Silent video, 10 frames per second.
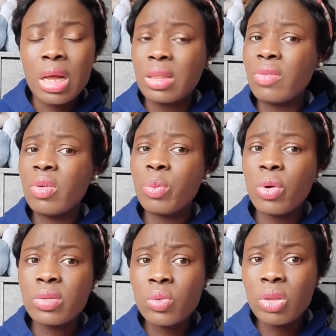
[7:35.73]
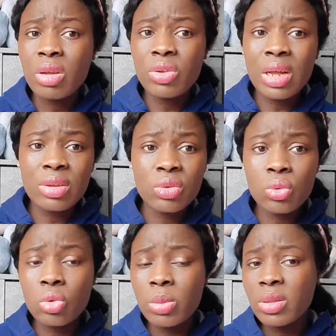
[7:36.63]
At every point, whatever you can
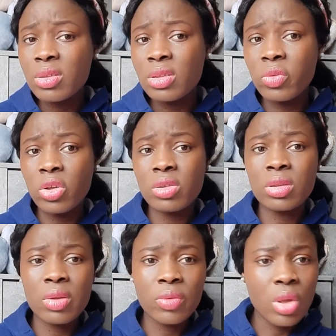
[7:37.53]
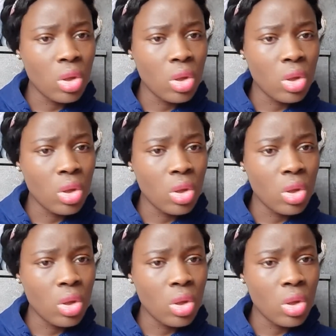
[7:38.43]
do to make this easy for yourself,